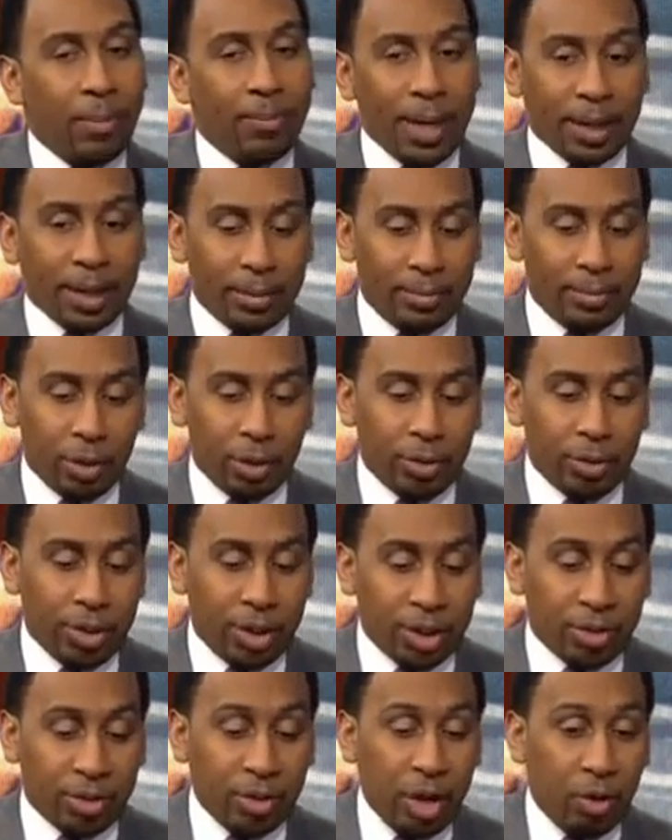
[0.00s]
Beckham
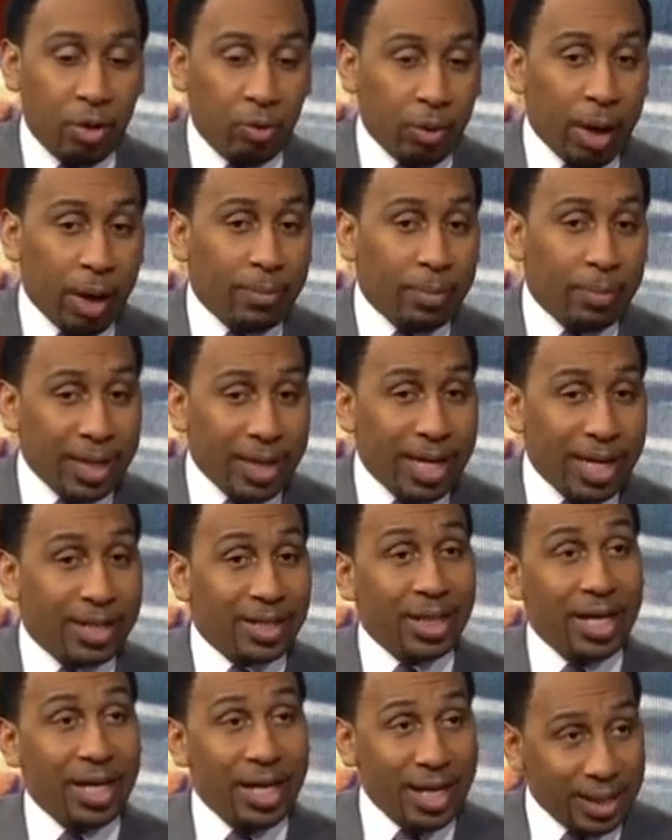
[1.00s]
Jr.'s
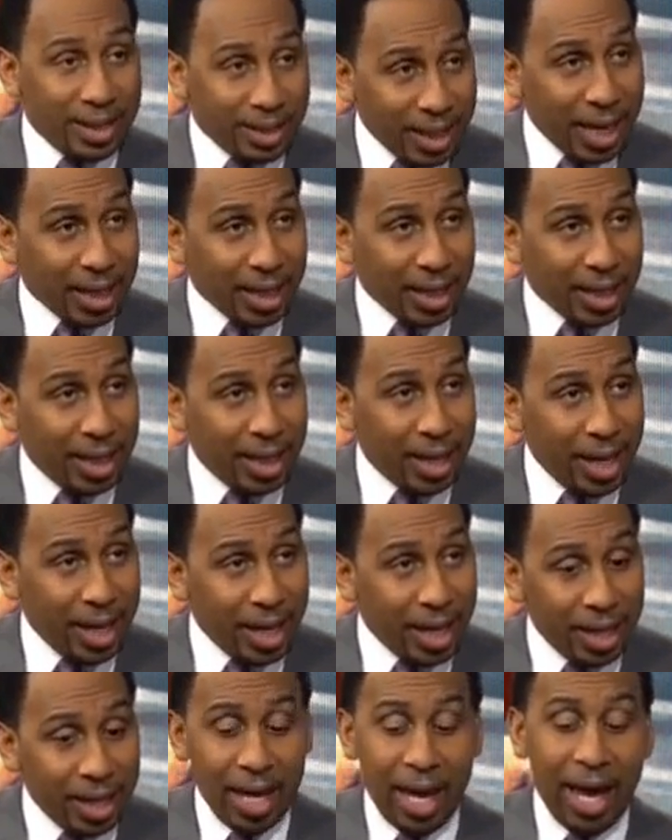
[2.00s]
reputation is taking a
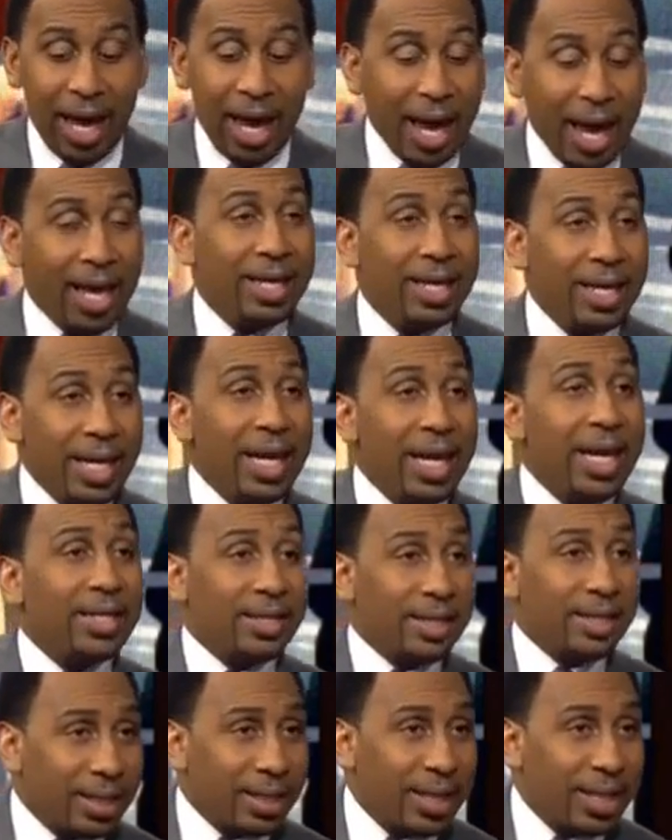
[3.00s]
hit and
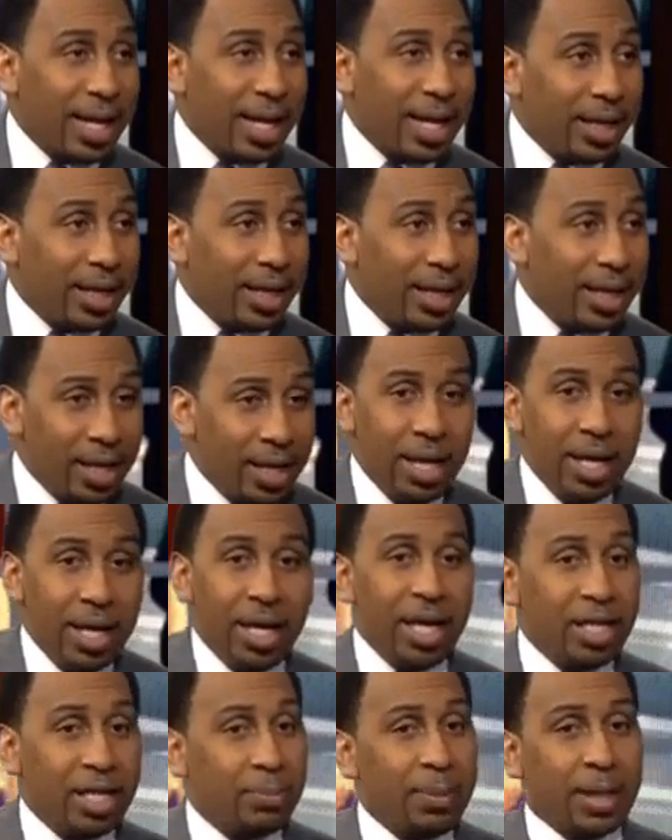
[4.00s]
needs to take a hit
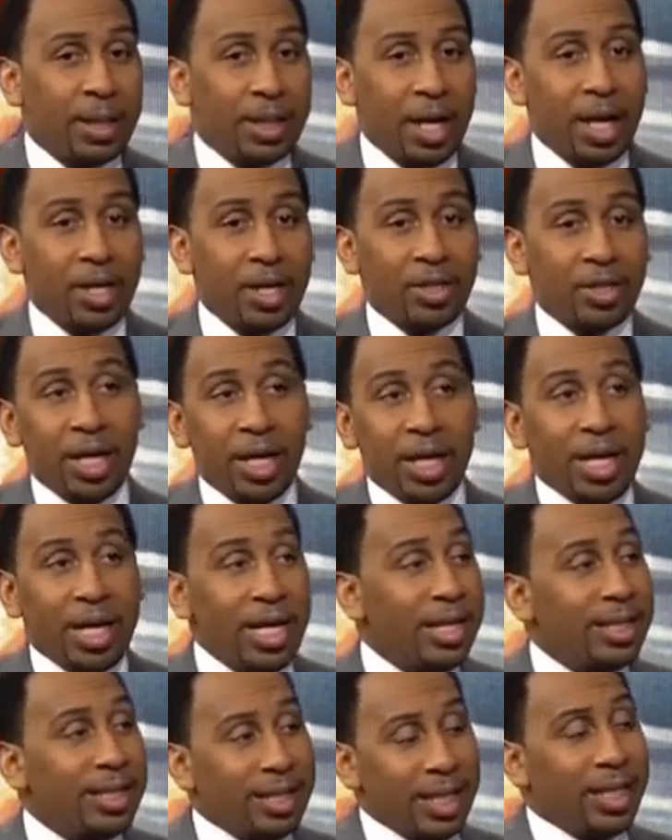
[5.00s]
is because
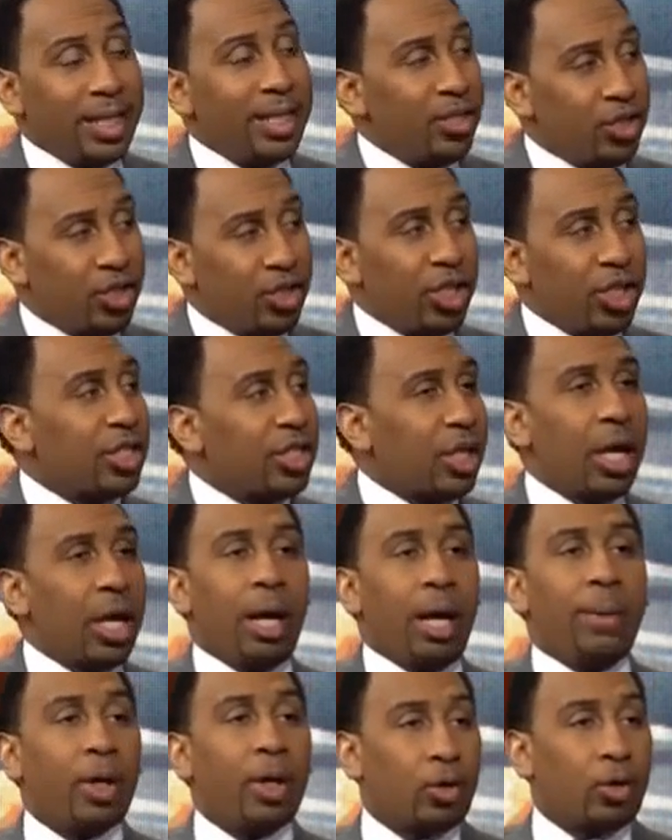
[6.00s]
he didn't just
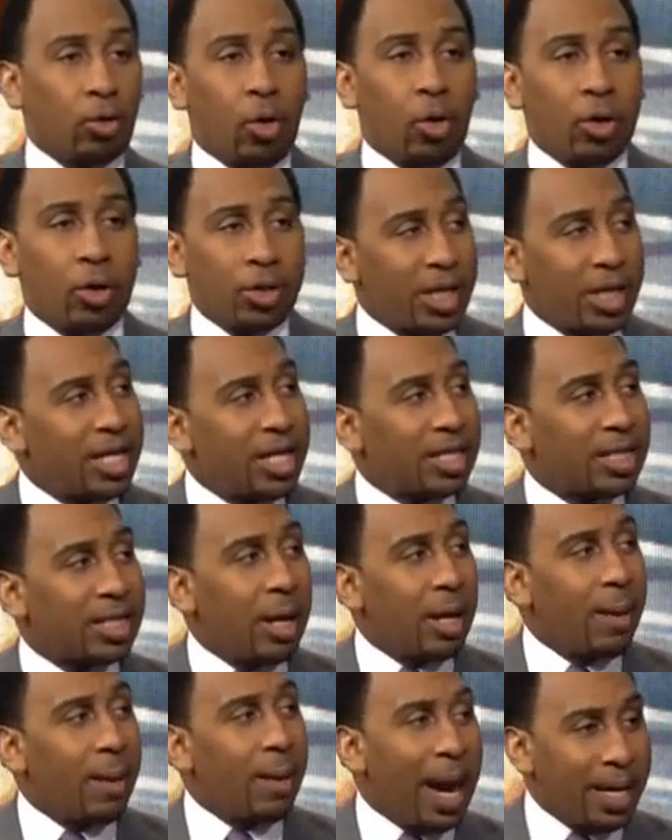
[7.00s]
come across as
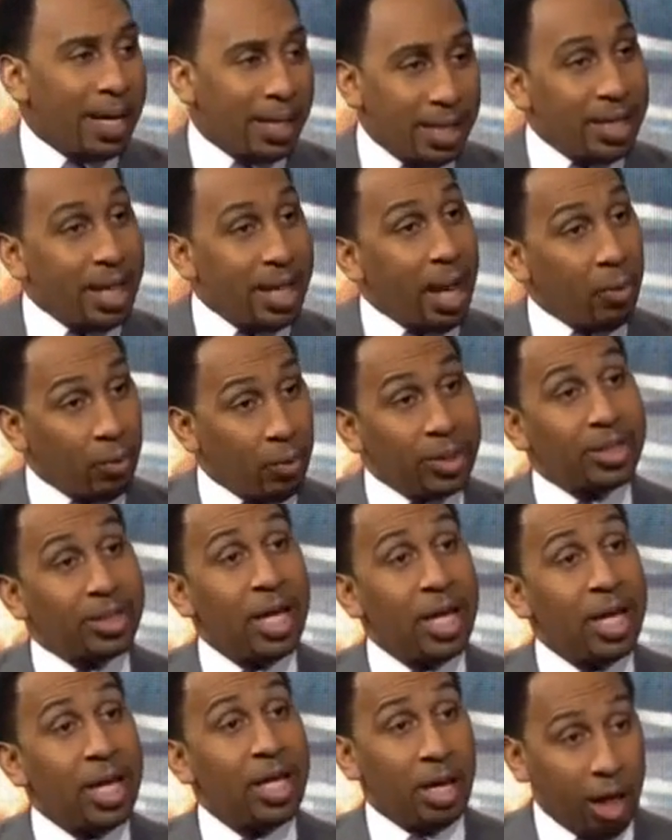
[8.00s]
somebody that
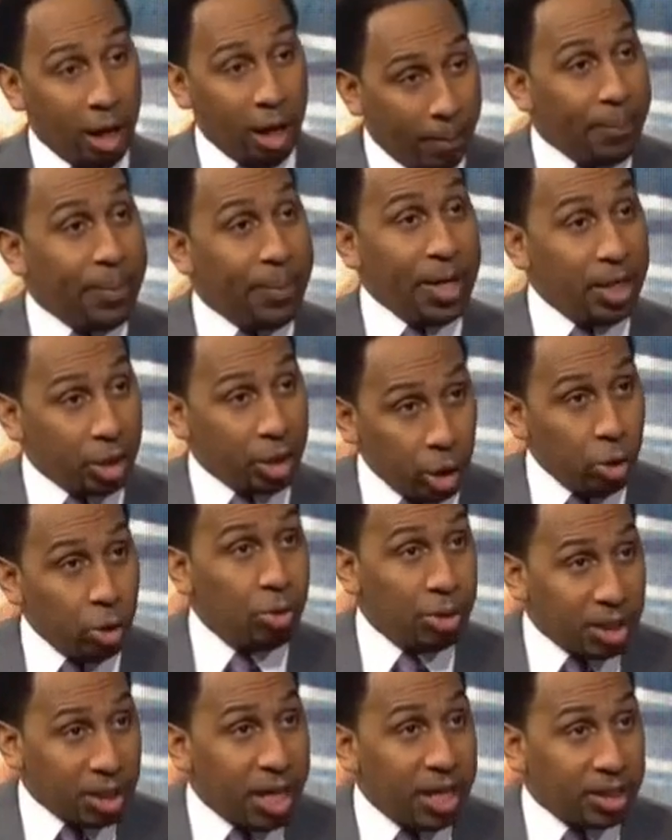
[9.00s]
was a bit
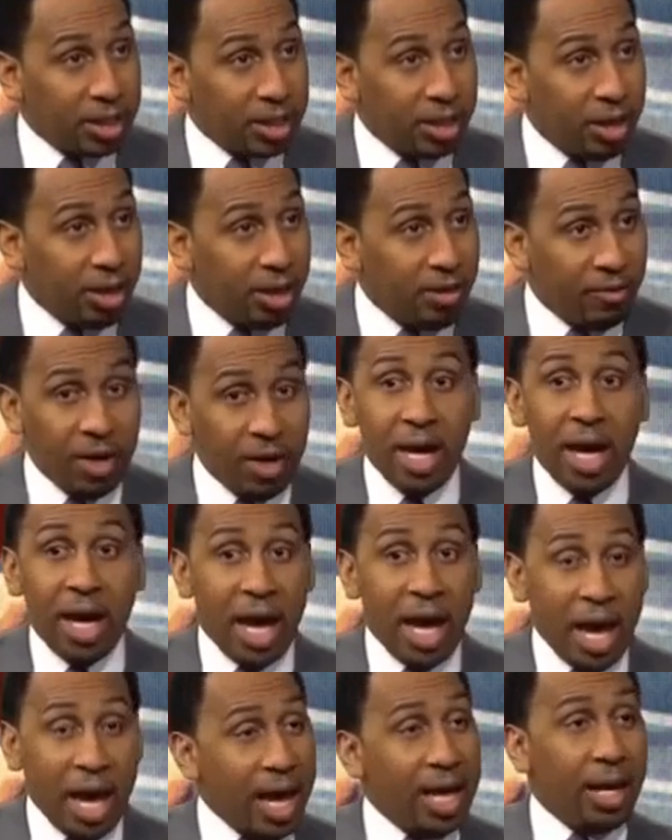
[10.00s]
too sensitive
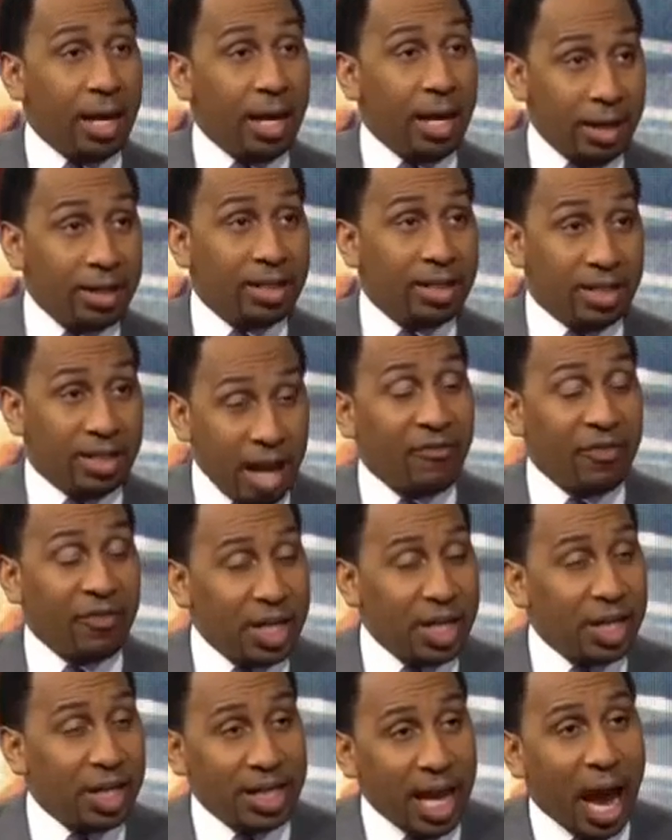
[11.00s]
and
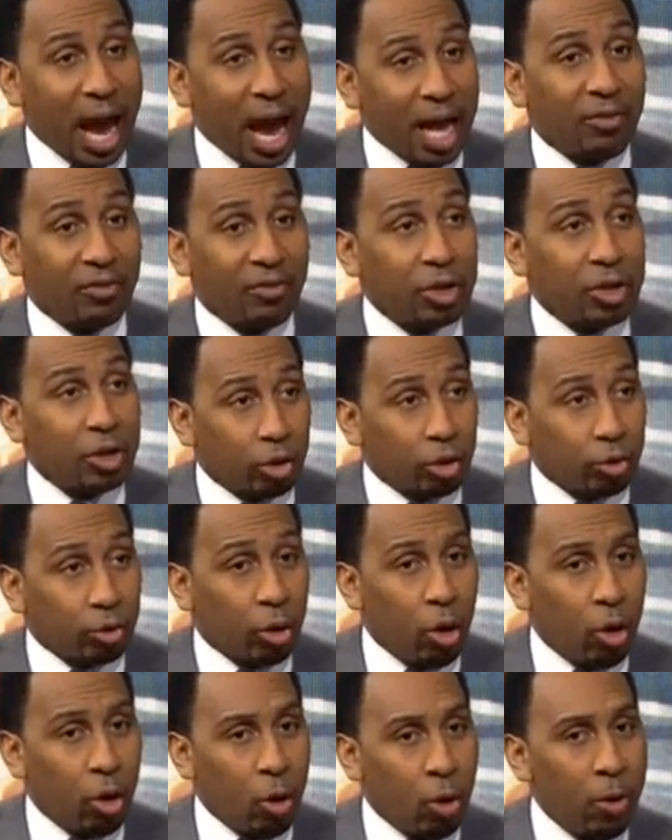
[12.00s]
definitely out of
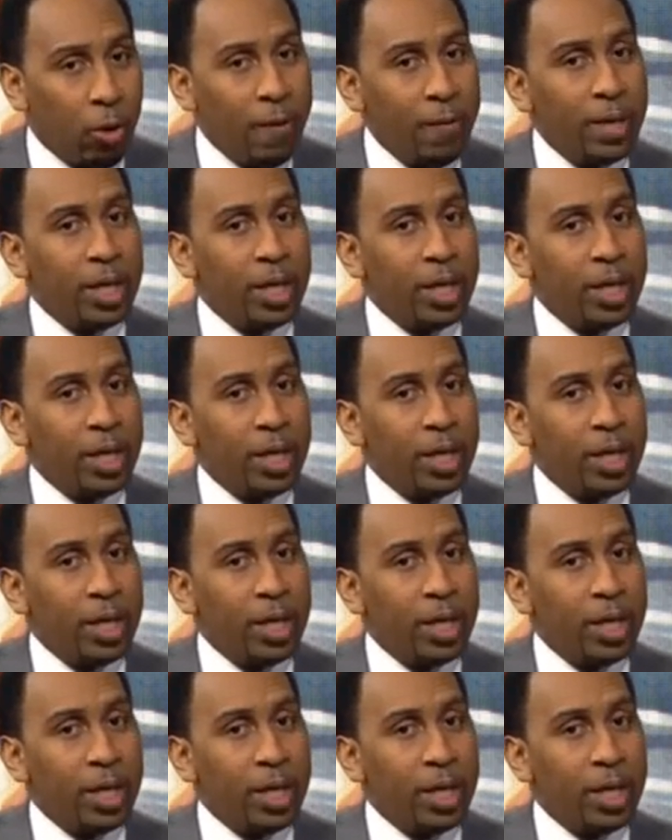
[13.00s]
control.